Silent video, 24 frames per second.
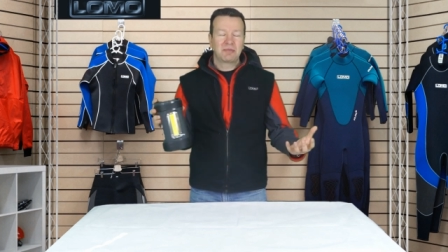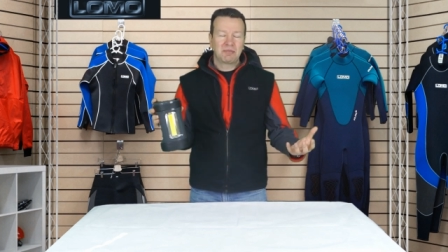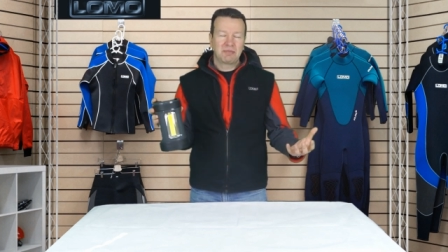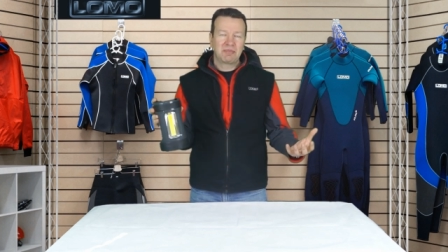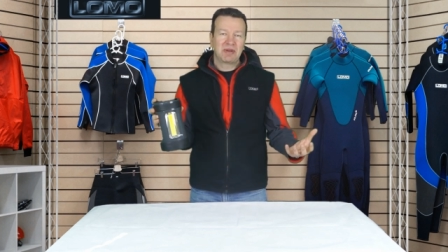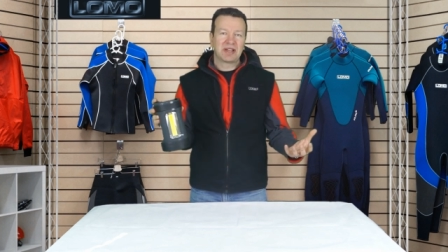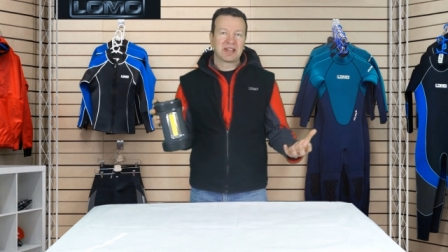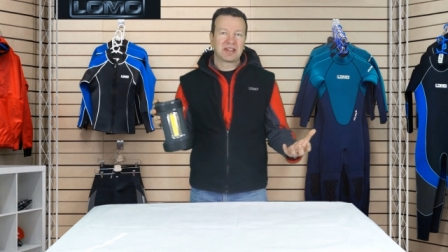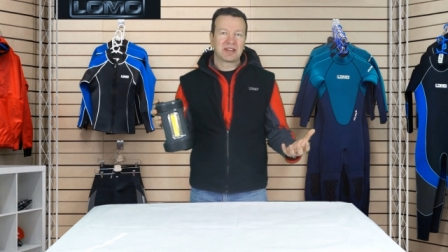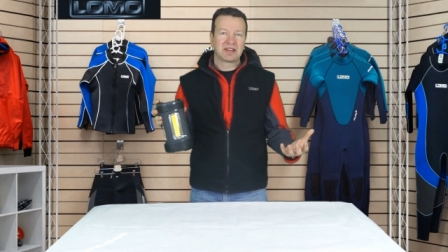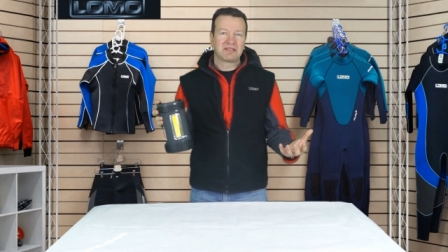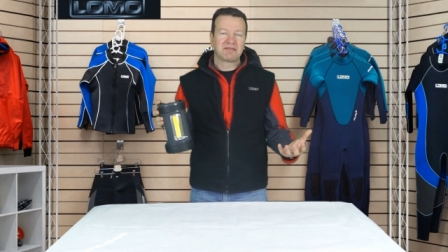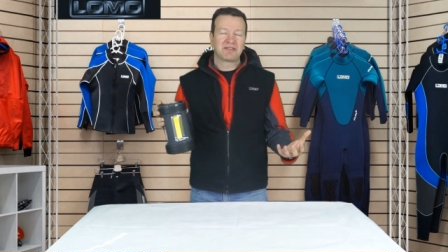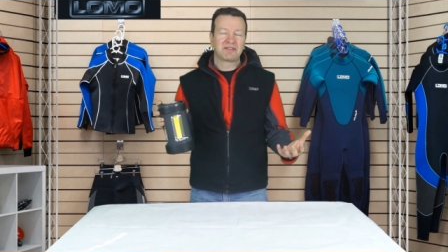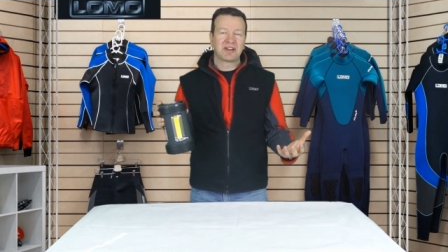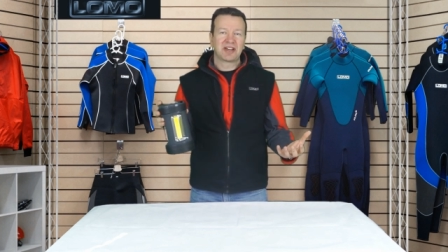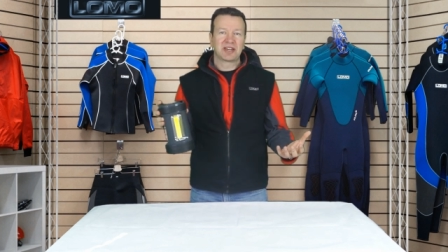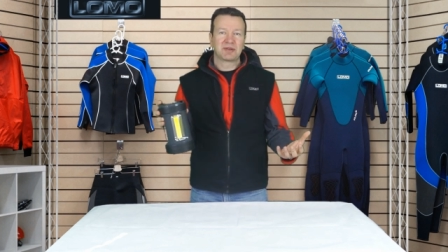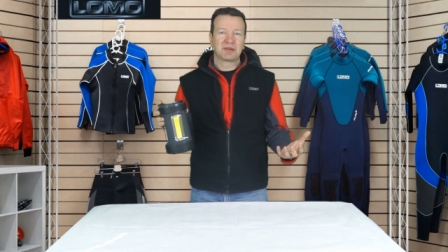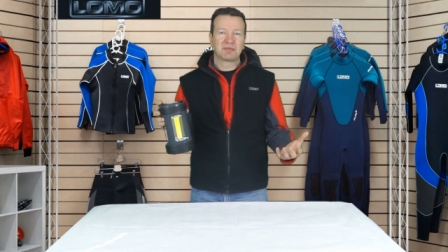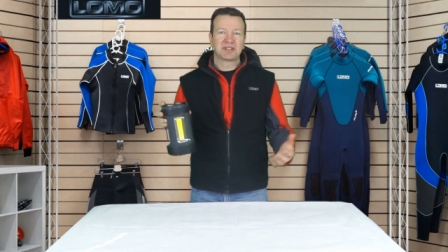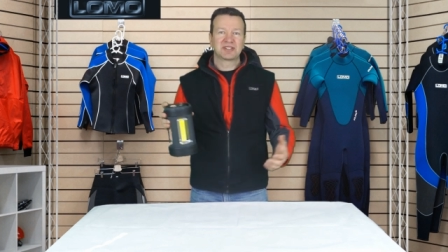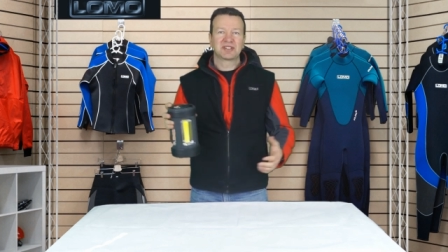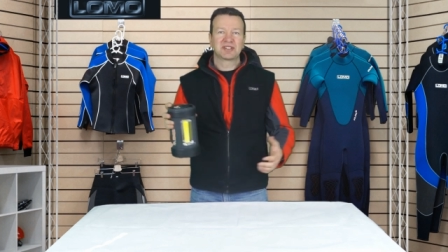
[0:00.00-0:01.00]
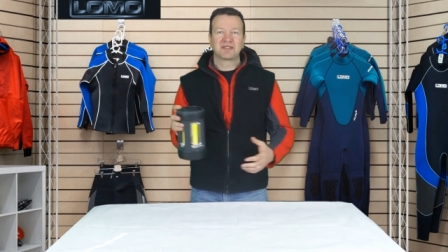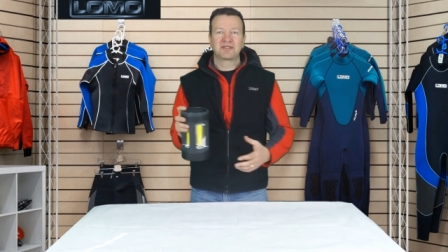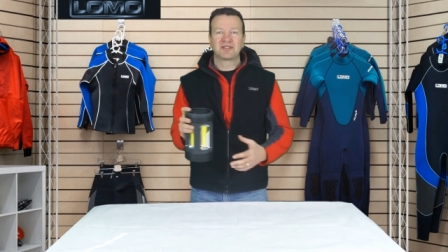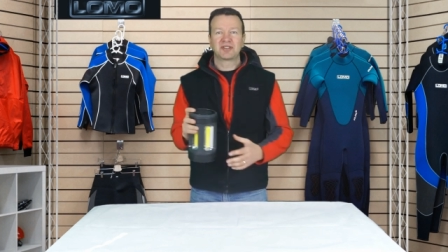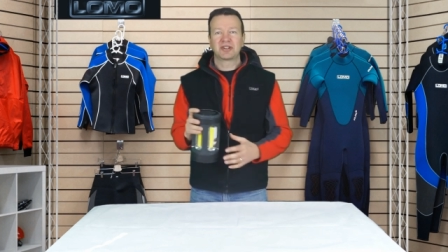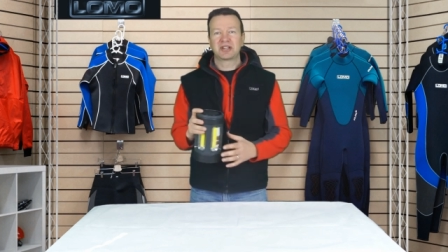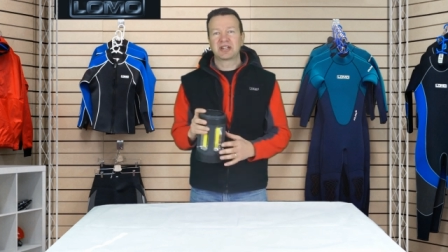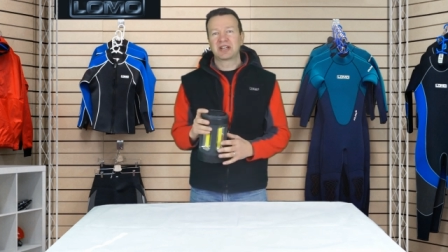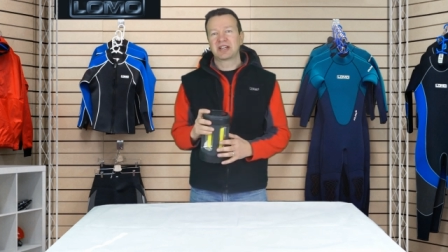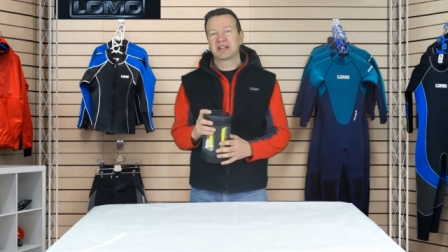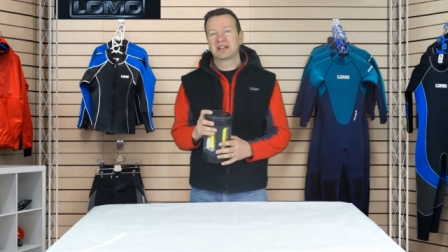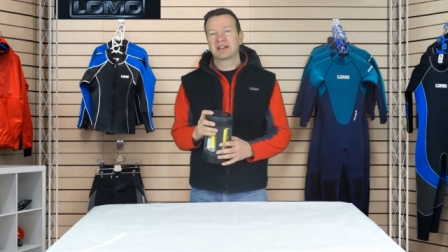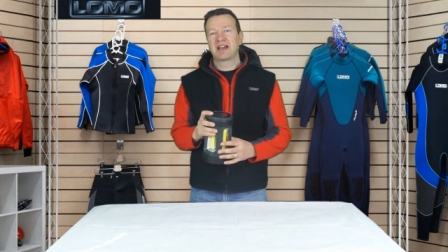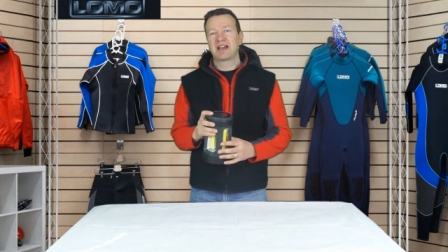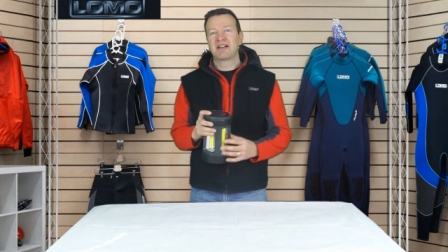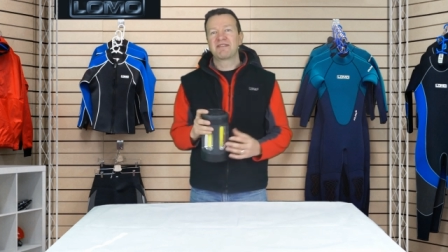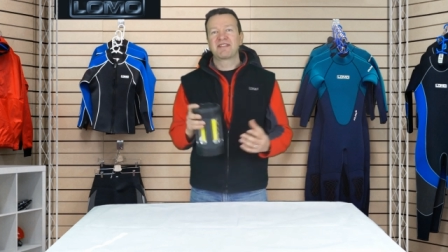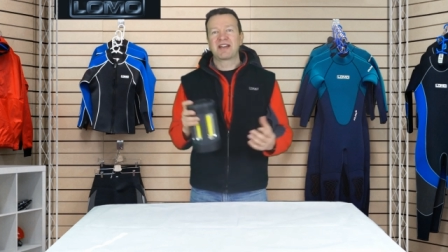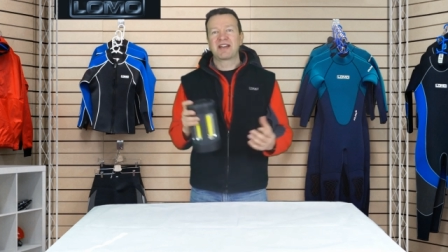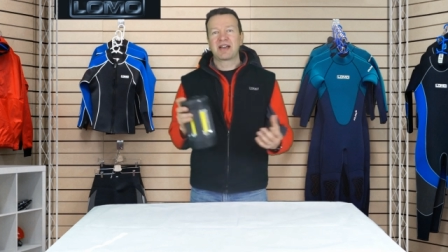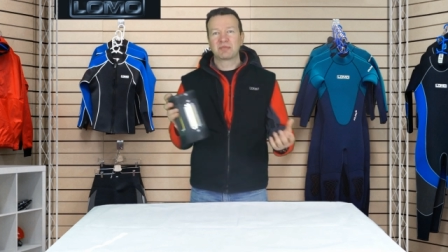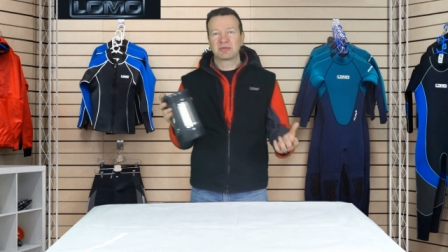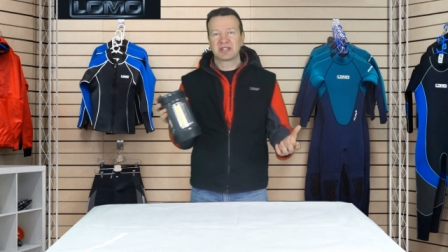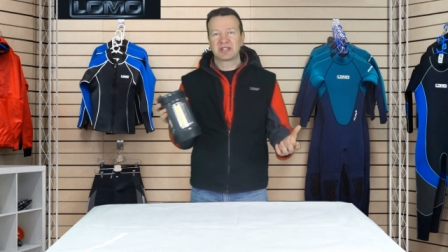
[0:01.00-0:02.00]
bigger environments if you're in a, a
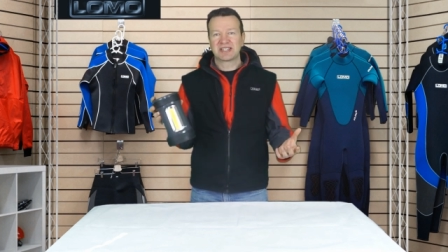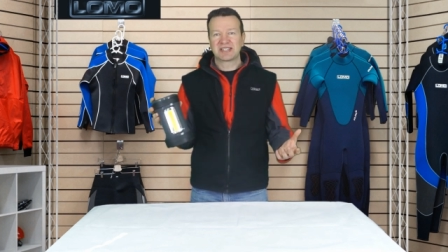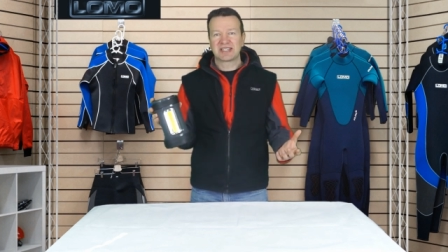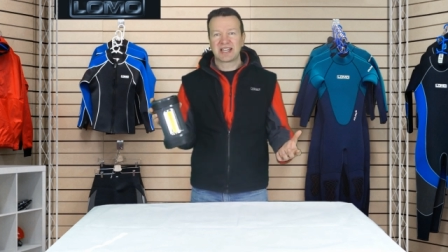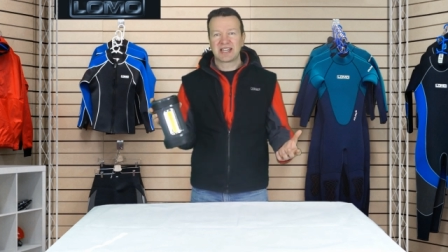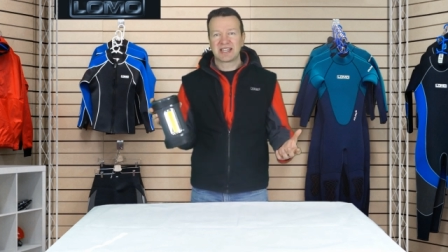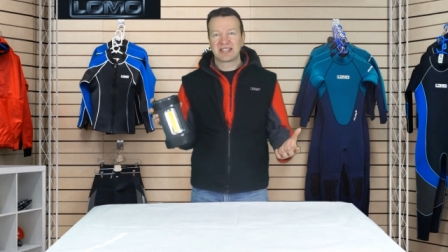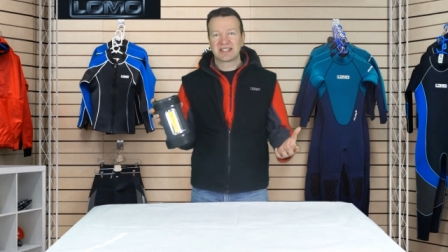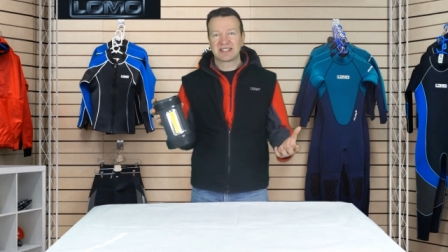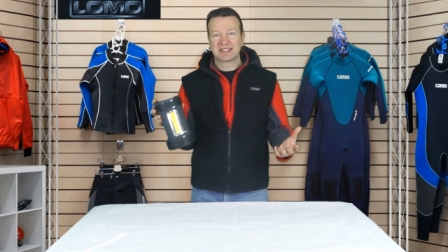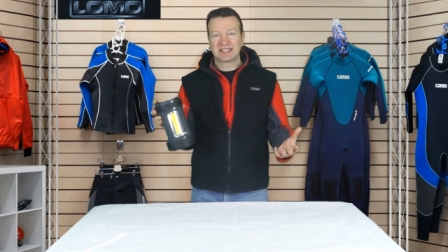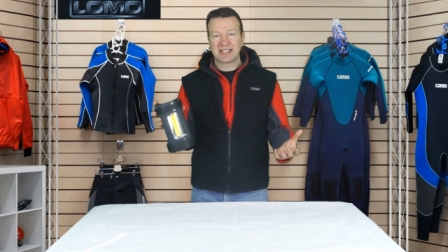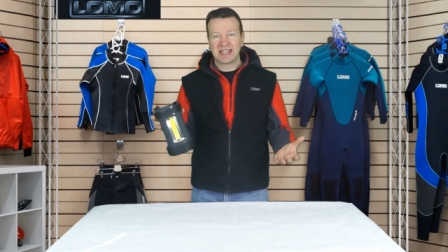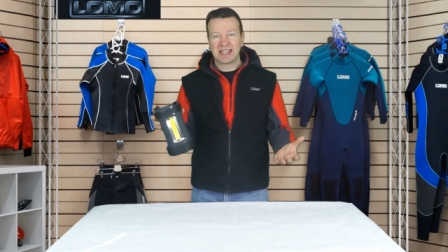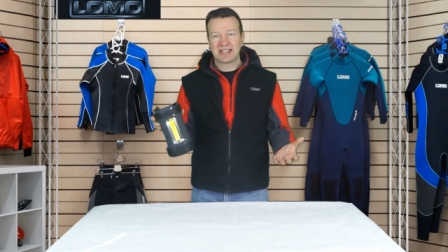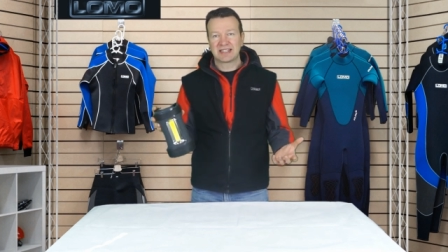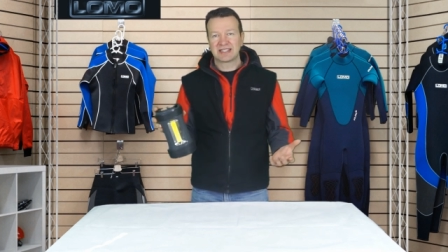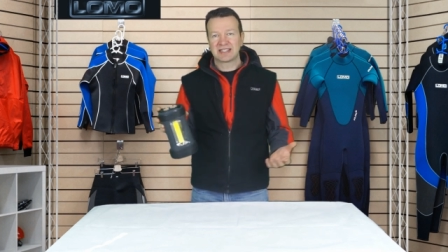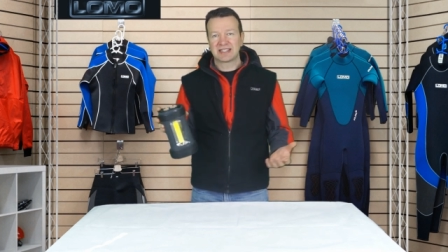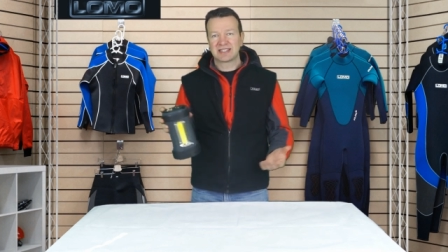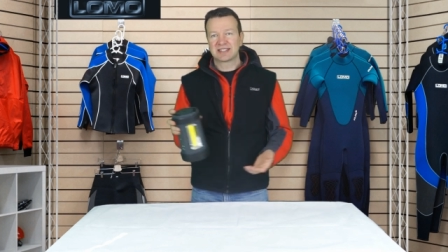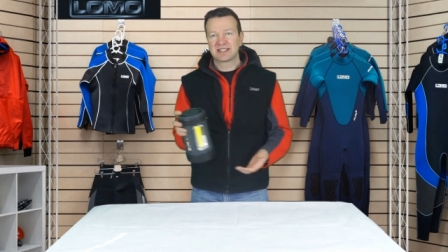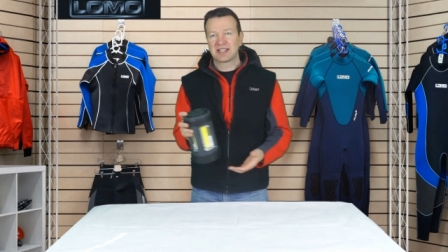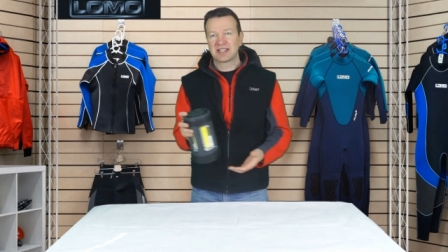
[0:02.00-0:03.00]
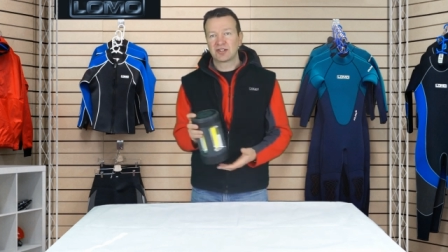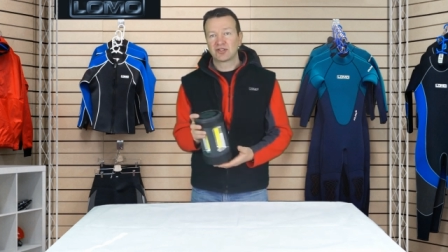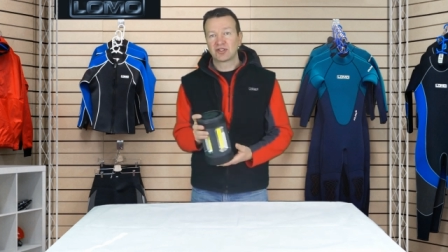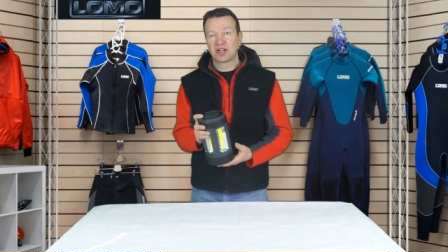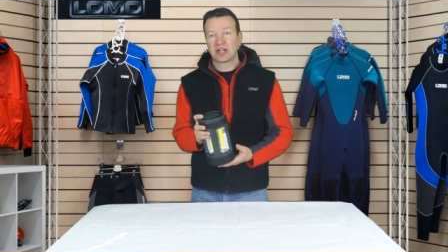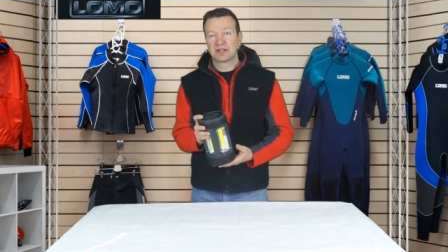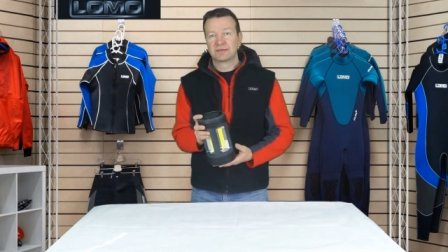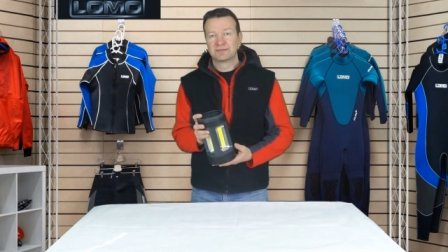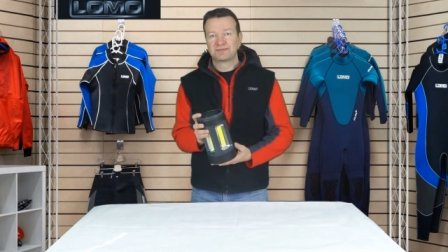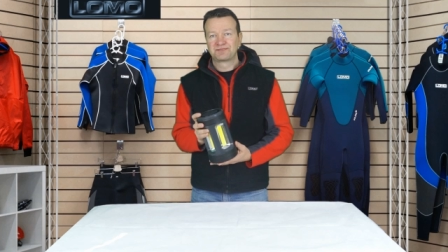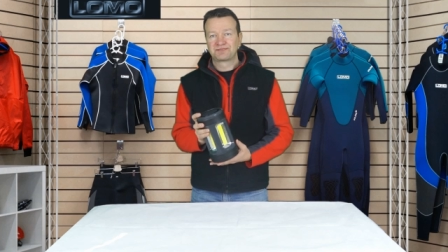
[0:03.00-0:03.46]
family-sized tent, etc.